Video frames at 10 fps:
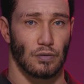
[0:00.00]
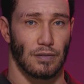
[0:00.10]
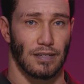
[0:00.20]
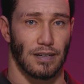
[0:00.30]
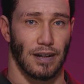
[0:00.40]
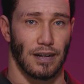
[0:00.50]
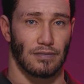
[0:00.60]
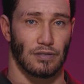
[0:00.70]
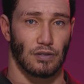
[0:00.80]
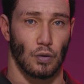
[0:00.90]
media
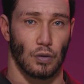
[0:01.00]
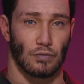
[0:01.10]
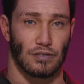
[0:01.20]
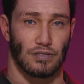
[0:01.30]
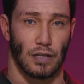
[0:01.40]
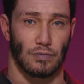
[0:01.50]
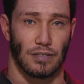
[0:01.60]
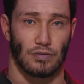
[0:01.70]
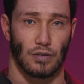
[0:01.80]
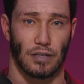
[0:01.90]
as a tool for
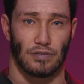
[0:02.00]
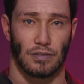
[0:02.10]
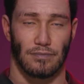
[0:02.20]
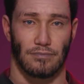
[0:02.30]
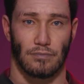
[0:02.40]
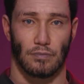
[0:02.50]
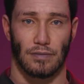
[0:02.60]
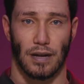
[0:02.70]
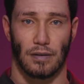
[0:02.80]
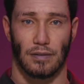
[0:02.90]
self-expression
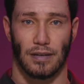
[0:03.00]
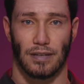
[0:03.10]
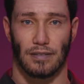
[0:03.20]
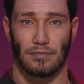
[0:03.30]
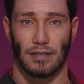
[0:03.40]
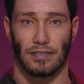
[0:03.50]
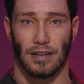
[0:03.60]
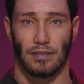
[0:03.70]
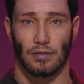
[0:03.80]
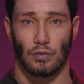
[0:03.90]
without letting it
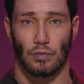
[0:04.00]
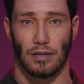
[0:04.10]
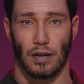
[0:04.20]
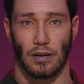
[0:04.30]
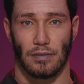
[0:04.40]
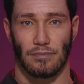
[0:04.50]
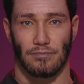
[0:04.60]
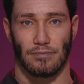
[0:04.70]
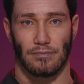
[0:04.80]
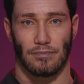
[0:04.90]
dictate who we are?
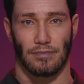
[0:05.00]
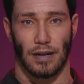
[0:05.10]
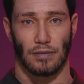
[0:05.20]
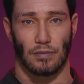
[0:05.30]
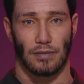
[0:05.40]
How do we